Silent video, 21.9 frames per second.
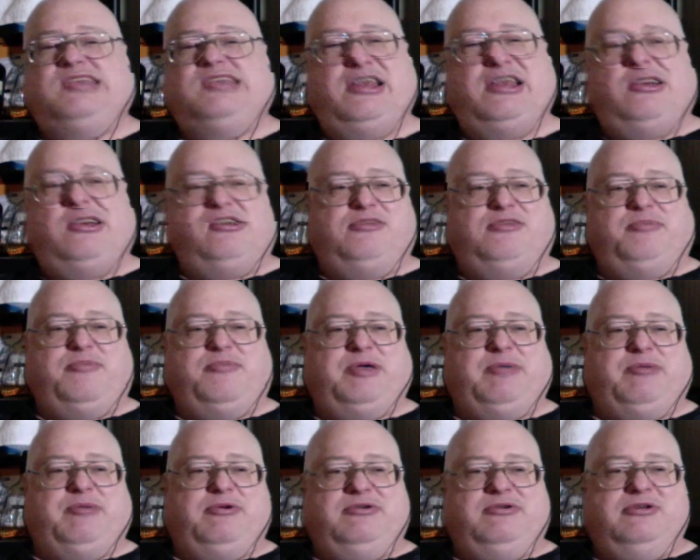10 other
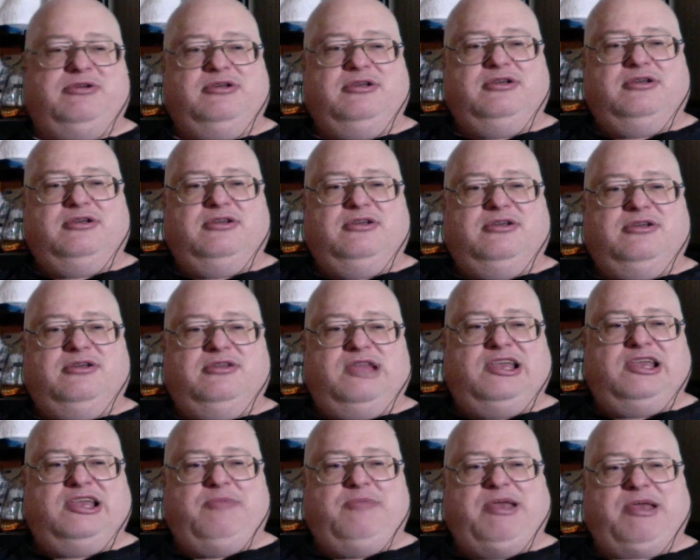people.
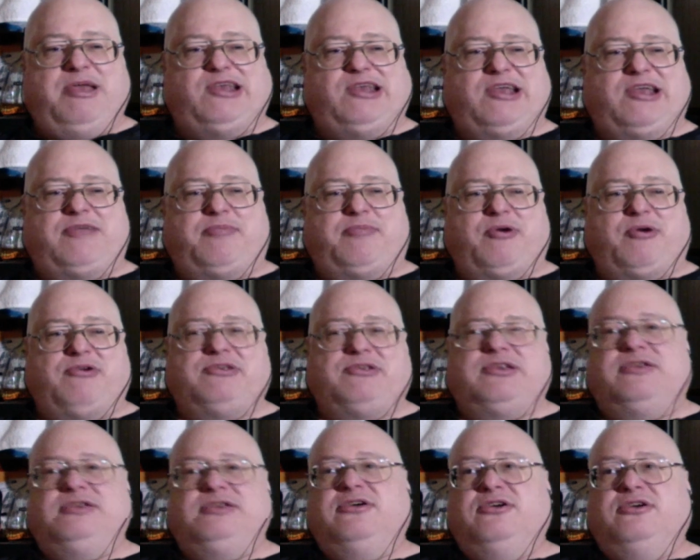Like you may take a
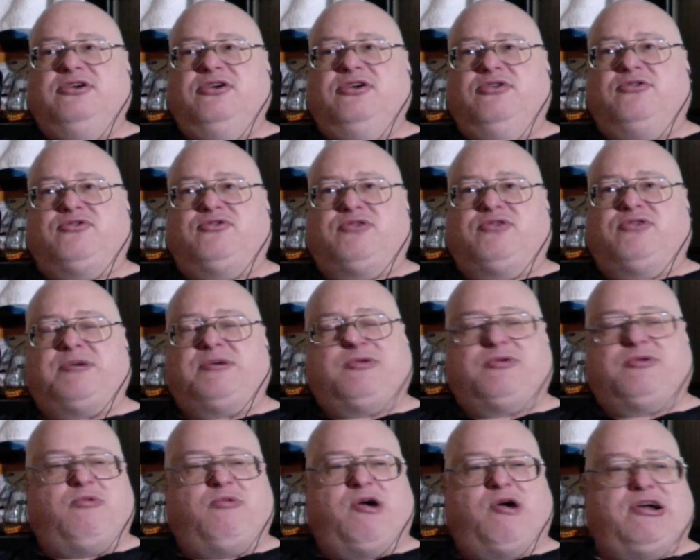person who
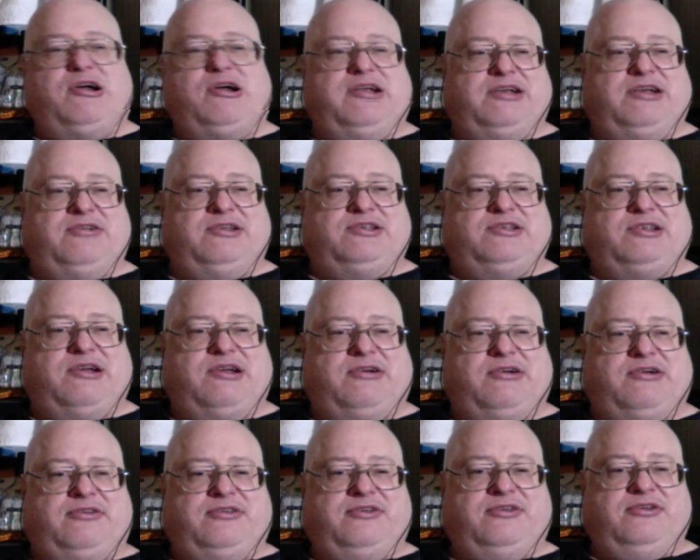trips while walking down the
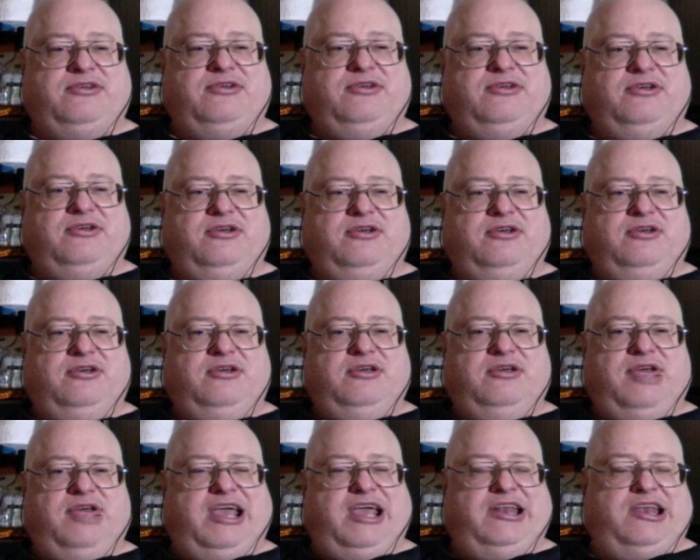stairs.
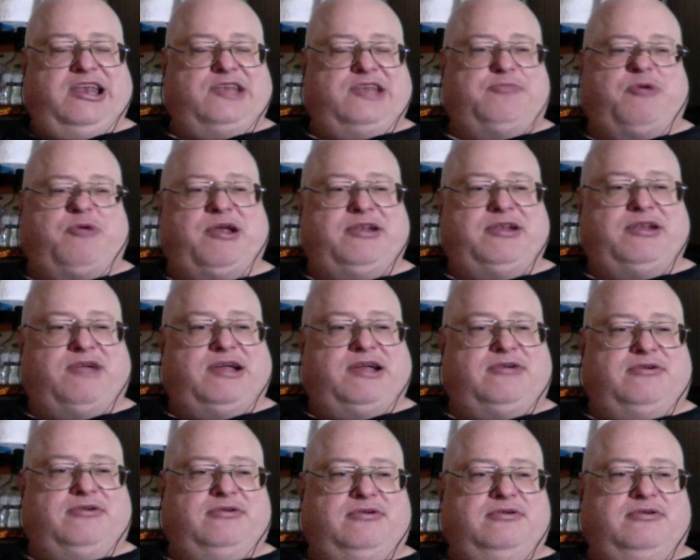And they sprain
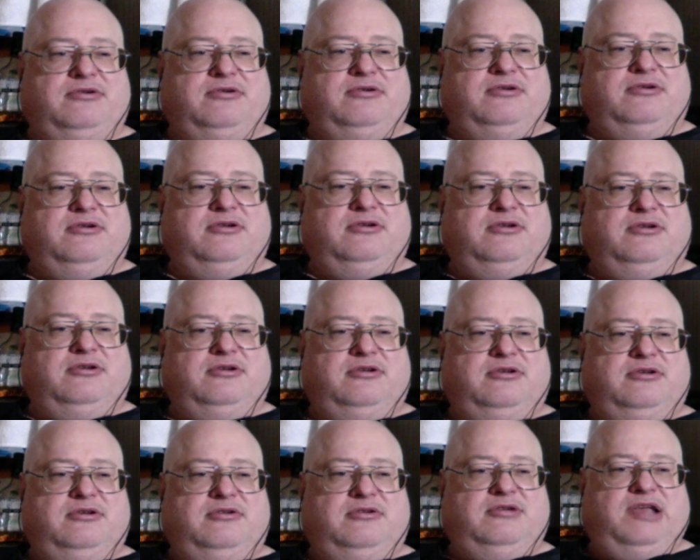their ankle.
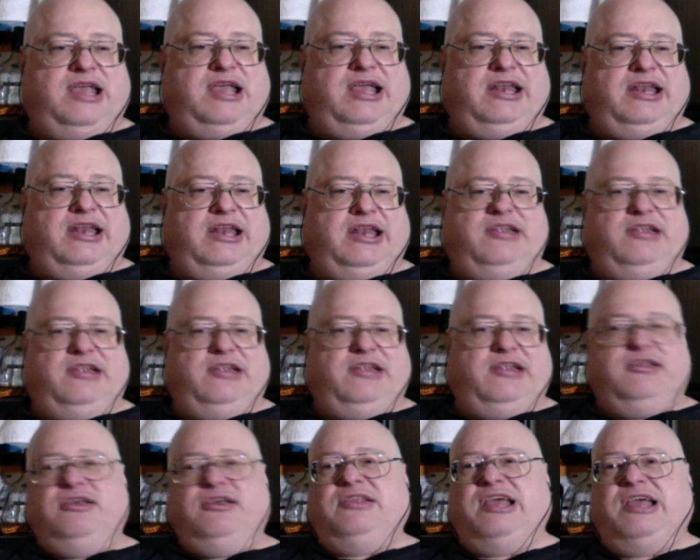And
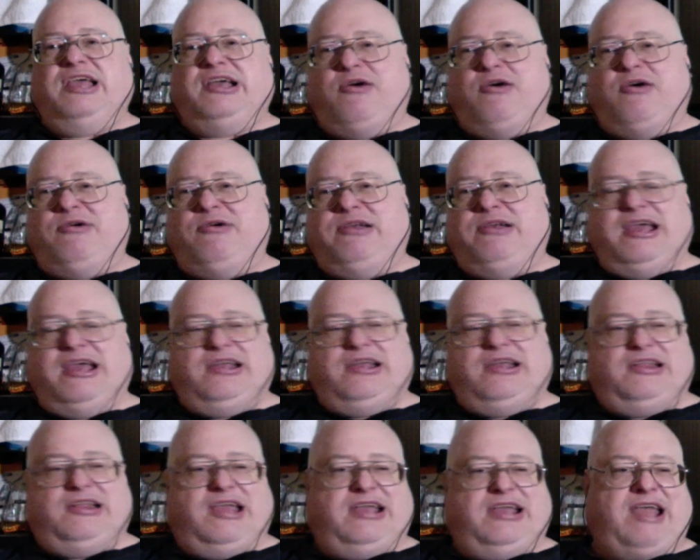then they go and
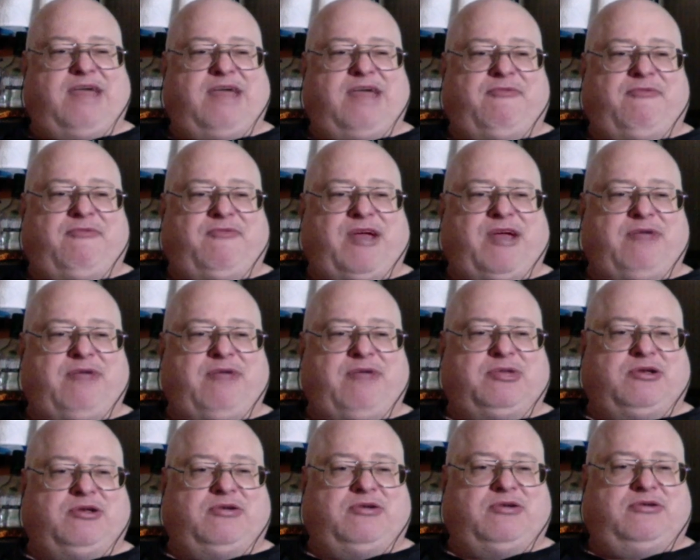they have a fight
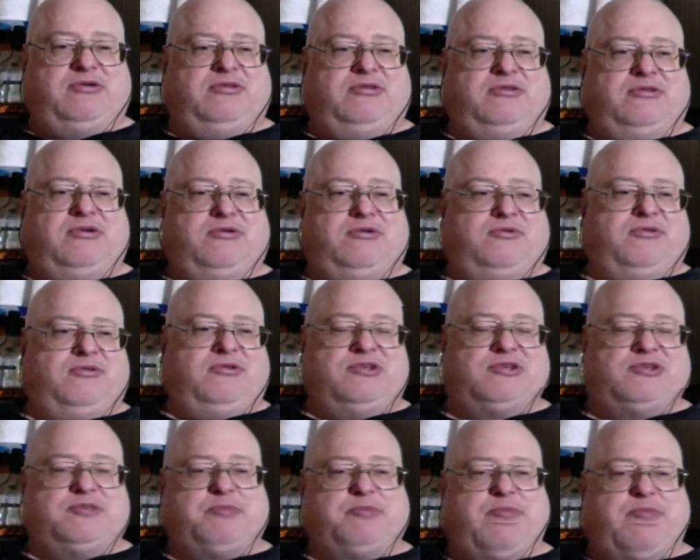with
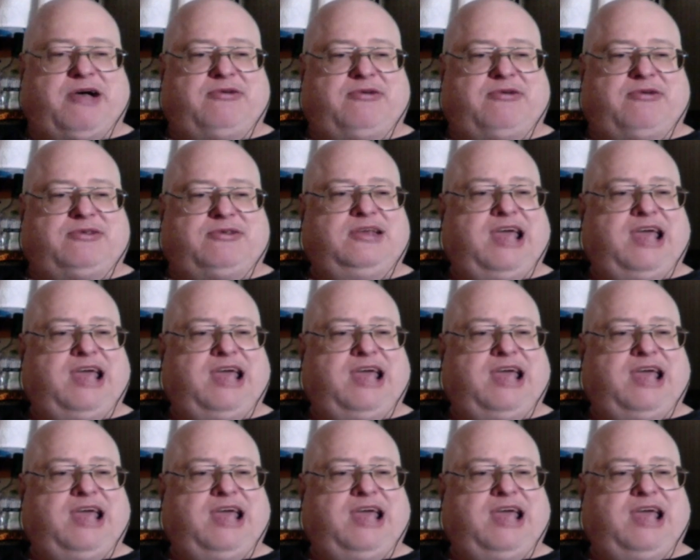their spouse